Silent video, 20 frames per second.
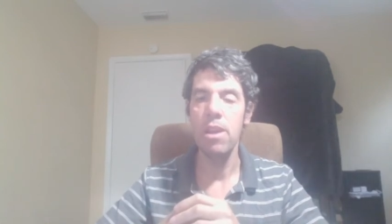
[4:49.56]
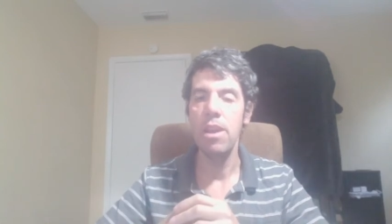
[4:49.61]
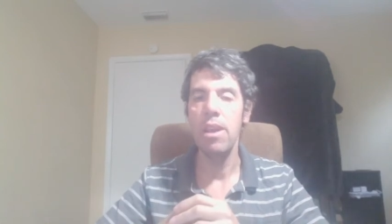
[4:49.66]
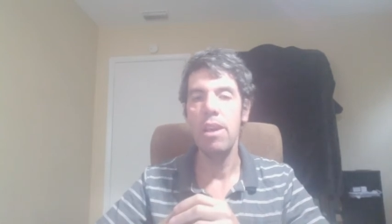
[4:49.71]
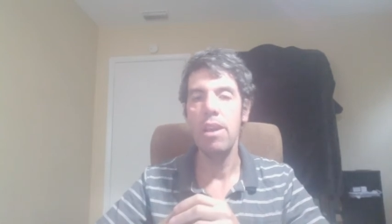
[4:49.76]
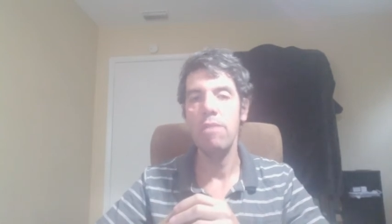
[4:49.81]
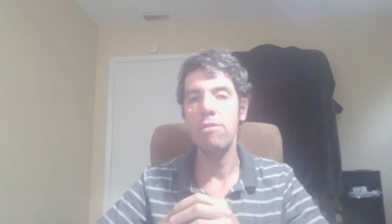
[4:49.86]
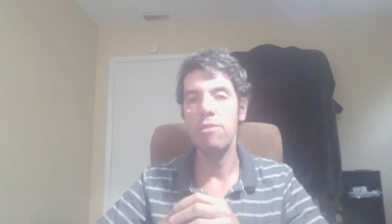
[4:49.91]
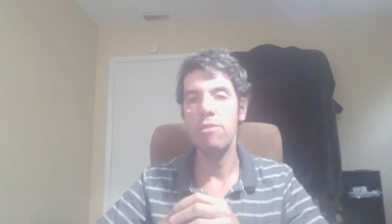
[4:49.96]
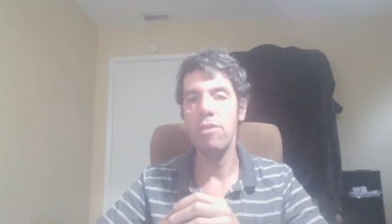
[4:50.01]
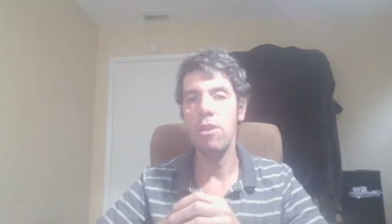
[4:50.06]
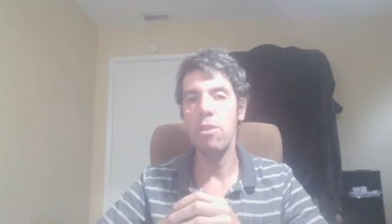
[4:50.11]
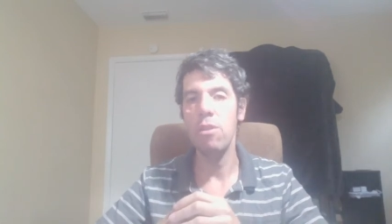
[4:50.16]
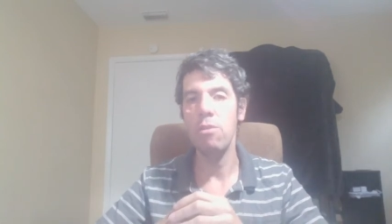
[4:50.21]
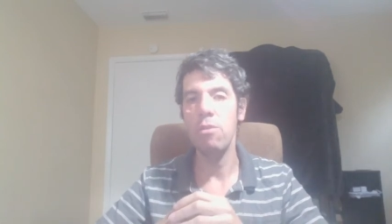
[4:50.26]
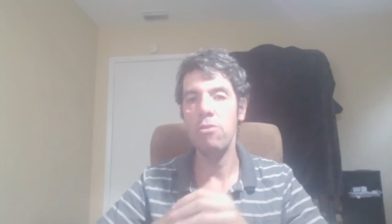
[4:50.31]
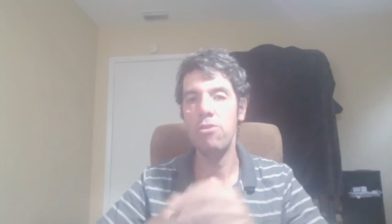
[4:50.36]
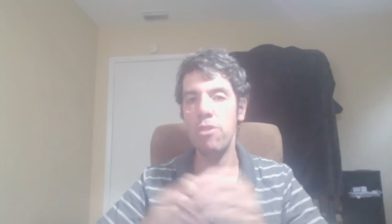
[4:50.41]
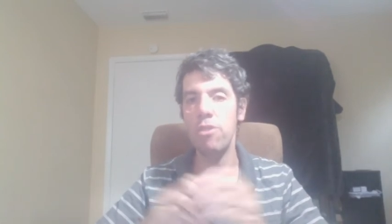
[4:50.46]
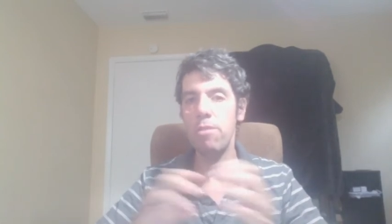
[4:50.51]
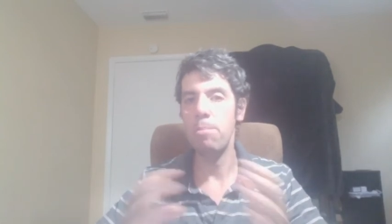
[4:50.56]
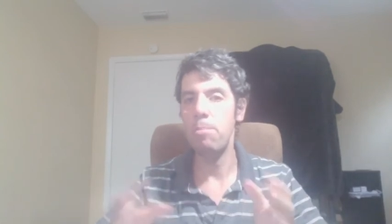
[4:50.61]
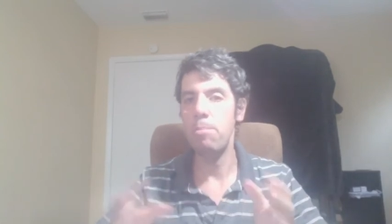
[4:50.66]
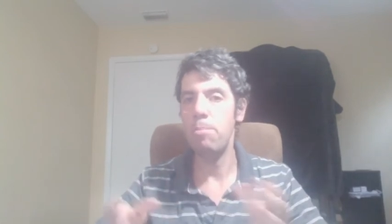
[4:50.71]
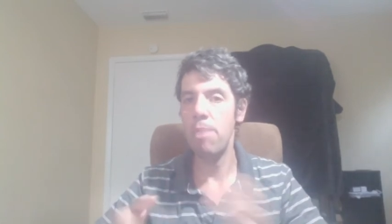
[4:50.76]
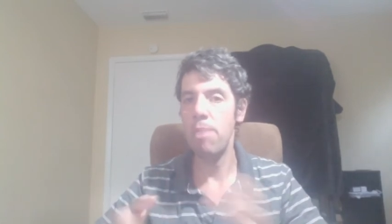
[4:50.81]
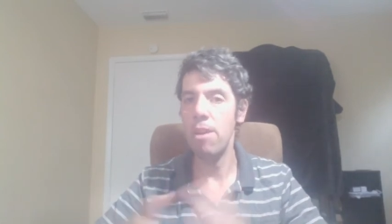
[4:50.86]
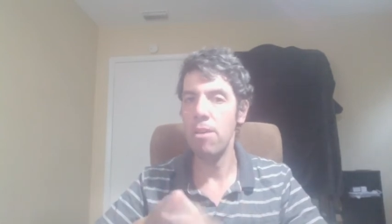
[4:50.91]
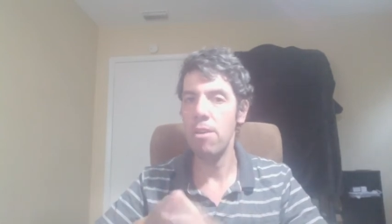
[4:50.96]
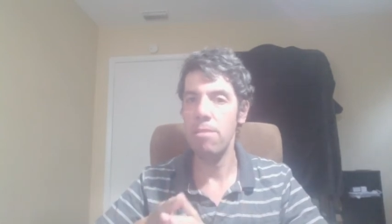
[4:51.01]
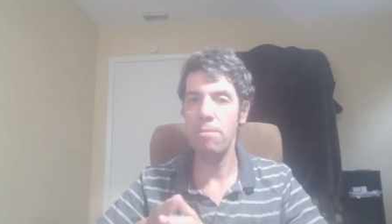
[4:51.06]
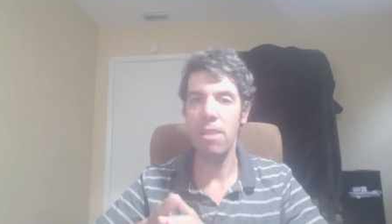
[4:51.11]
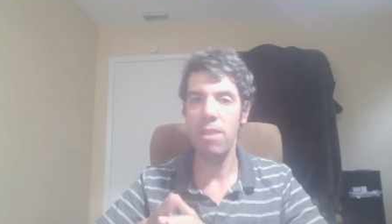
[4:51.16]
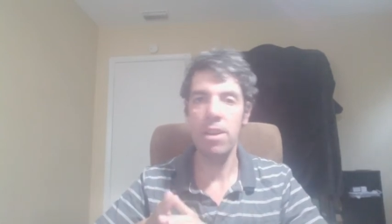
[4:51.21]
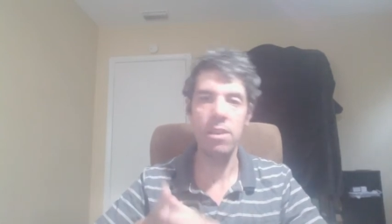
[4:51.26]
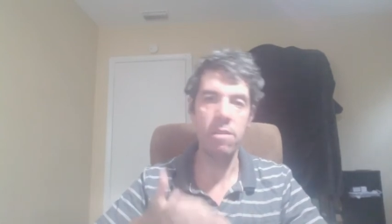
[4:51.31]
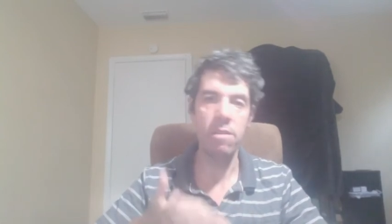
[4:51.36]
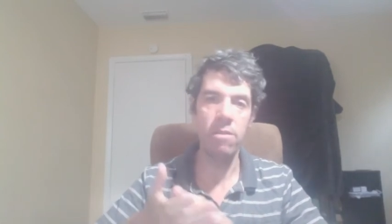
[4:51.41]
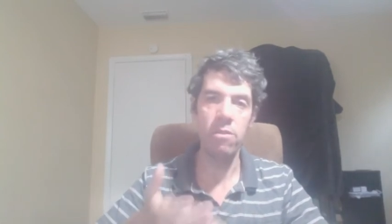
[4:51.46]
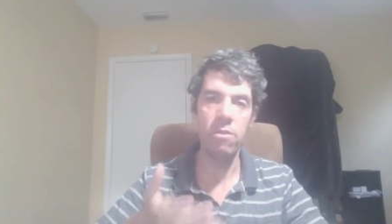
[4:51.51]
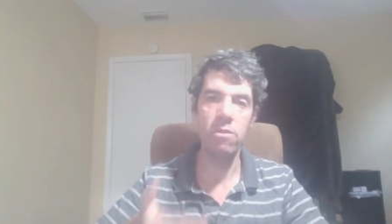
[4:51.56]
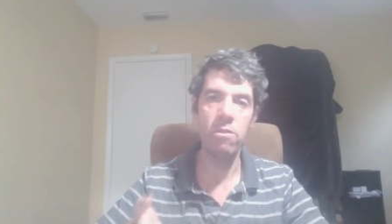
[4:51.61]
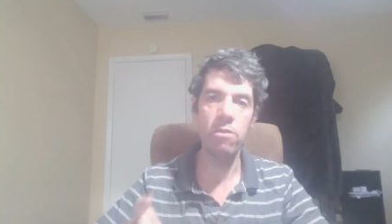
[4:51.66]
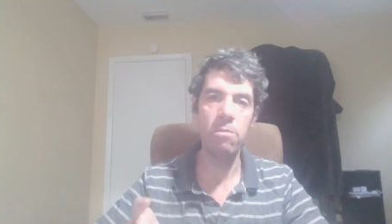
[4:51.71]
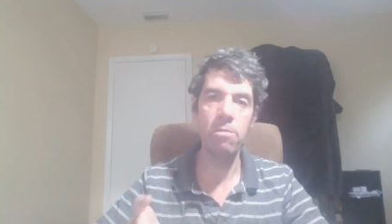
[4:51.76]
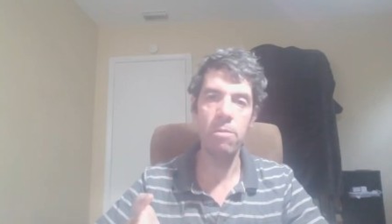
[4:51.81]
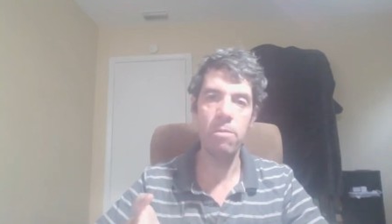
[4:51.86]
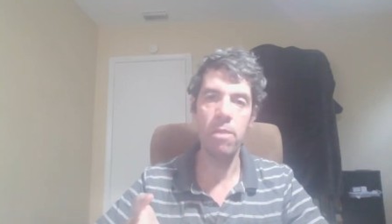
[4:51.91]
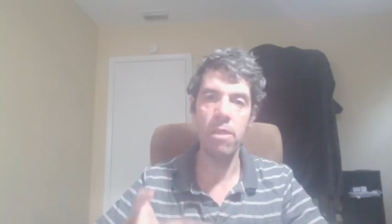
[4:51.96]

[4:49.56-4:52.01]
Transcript: So just bear in mind if you do